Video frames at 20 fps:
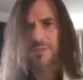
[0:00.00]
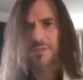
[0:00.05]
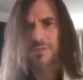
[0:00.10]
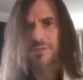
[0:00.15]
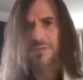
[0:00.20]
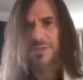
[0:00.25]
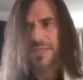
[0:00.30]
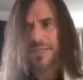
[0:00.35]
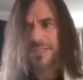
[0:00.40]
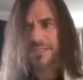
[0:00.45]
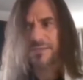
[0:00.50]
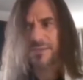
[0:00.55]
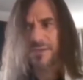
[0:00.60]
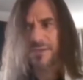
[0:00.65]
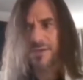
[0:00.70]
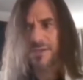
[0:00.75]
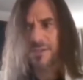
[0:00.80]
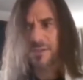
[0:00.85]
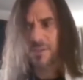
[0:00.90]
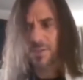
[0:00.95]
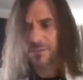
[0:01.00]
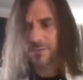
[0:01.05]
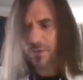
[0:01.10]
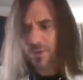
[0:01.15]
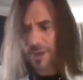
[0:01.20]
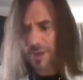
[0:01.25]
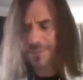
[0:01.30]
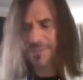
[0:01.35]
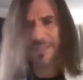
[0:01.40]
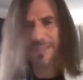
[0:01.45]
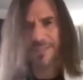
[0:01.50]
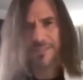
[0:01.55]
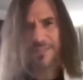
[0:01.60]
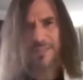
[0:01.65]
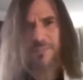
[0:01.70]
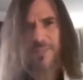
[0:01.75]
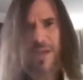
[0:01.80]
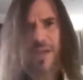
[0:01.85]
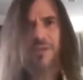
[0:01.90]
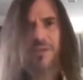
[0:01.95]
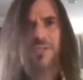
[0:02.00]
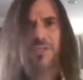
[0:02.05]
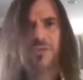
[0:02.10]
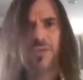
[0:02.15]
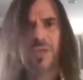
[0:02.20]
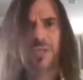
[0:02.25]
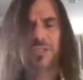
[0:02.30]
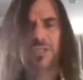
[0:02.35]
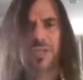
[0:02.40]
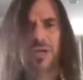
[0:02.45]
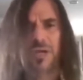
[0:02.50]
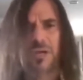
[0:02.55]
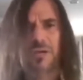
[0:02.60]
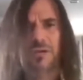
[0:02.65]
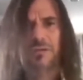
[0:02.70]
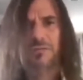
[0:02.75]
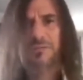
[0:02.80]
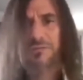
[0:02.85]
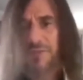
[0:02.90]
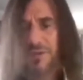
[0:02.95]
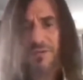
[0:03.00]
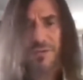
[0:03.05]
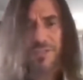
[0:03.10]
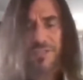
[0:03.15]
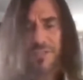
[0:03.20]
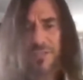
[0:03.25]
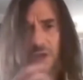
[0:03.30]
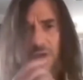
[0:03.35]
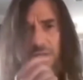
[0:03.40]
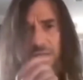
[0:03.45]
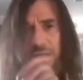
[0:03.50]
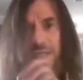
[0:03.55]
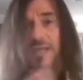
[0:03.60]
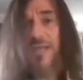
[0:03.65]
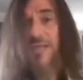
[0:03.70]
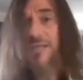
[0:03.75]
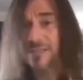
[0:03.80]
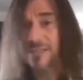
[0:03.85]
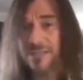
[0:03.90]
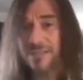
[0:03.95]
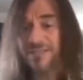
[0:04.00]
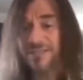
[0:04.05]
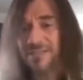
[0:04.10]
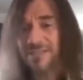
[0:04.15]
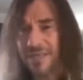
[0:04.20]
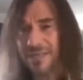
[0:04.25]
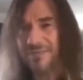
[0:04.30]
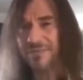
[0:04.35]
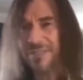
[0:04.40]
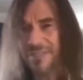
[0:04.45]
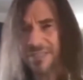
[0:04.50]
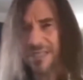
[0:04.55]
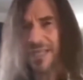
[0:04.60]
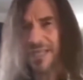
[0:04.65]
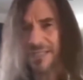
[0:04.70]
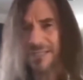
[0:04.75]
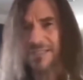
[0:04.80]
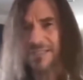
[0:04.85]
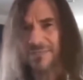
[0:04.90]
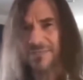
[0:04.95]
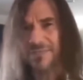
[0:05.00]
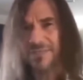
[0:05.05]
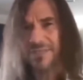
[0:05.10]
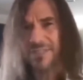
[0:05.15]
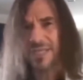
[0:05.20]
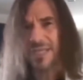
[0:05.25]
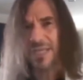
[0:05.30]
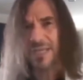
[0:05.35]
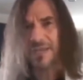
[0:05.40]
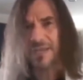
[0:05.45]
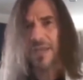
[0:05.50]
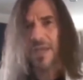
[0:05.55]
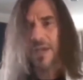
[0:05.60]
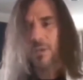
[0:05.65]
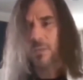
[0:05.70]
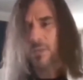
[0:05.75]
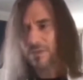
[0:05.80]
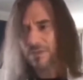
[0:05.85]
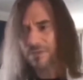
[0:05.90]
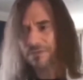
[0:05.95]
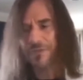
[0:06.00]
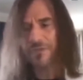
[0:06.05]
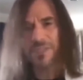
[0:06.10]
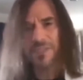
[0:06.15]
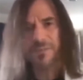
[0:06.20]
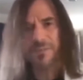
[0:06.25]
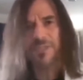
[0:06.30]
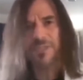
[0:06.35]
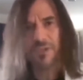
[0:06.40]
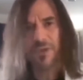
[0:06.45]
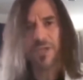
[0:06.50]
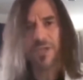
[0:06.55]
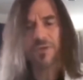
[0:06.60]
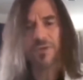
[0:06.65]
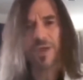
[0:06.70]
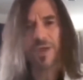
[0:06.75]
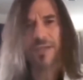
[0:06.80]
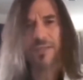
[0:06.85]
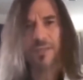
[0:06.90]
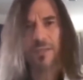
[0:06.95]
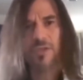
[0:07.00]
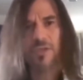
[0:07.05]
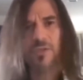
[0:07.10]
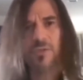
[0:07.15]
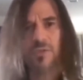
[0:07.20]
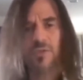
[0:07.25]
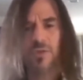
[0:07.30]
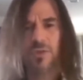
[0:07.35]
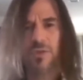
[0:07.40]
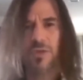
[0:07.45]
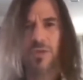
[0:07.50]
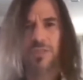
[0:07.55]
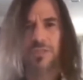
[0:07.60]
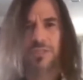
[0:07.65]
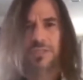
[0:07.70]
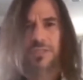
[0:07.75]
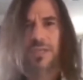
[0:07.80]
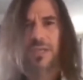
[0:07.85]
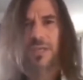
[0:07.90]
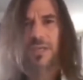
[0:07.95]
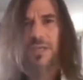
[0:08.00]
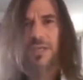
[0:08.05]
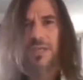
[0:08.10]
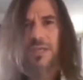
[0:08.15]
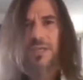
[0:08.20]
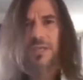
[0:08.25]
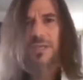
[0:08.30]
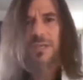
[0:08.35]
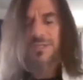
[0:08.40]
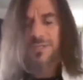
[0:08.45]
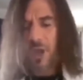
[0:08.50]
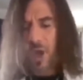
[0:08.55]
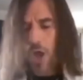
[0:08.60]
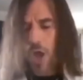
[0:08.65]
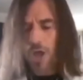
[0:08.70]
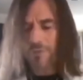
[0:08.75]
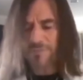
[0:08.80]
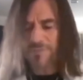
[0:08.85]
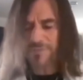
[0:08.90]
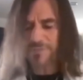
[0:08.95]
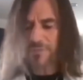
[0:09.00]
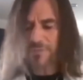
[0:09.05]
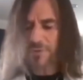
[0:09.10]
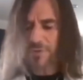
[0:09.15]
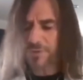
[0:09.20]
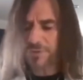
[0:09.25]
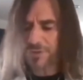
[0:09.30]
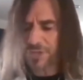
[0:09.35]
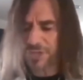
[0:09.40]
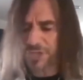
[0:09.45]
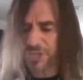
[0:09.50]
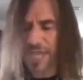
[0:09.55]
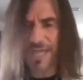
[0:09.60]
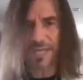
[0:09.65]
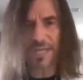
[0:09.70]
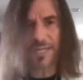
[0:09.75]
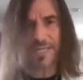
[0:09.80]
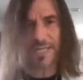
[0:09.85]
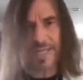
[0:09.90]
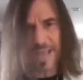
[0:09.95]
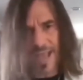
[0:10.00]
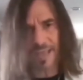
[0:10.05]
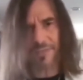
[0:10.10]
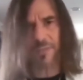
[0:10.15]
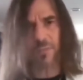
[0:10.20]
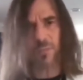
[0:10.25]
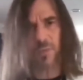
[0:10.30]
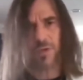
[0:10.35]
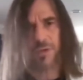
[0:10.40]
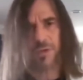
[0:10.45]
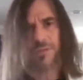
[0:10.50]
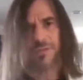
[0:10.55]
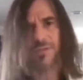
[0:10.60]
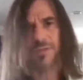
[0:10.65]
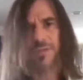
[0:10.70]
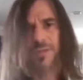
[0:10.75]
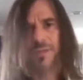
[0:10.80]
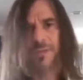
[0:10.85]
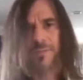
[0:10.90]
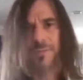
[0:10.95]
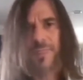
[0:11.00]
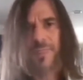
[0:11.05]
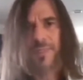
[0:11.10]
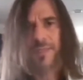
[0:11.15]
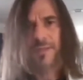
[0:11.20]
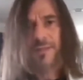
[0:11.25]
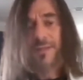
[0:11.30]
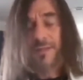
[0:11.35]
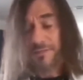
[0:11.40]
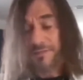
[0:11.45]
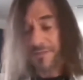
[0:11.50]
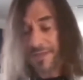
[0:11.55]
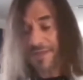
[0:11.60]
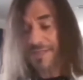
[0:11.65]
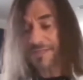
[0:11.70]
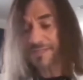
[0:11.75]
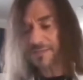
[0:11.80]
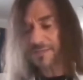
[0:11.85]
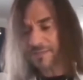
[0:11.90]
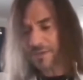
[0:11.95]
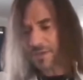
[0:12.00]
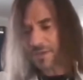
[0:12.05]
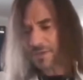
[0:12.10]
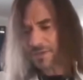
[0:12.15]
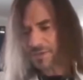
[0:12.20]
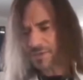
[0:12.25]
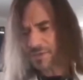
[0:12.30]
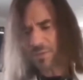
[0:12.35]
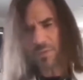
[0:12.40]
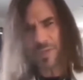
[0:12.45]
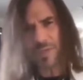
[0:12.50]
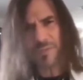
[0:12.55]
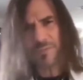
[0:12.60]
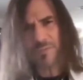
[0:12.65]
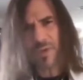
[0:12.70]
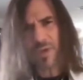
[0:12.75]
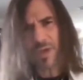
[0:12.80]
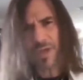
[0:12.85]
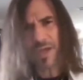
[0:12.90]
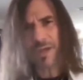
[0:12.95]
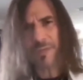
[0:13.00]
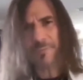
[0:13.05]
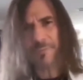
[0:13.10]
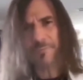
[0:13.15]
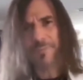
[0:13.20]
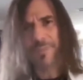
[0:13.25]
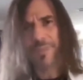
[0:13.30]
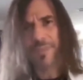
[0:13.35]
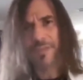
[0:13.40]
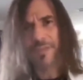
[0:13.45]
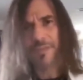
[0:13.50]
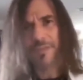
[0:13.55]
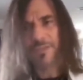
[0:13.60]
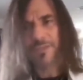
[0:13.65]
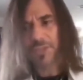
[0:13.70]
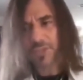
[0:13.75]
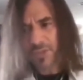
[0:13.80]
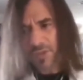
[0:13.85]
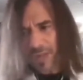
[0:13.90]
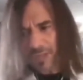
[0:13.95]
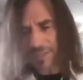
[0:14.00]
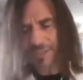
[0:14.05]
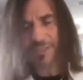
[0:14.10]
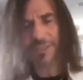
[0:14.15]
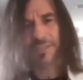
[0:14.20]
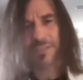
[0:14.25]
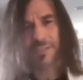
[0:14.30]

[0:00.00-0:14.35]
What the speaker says: These are those who have crept into the power structure very slowly since 1717 when the first Masonic Grand Lodge was organized to overthrow Christianity and the world. These are those who we admire, trust.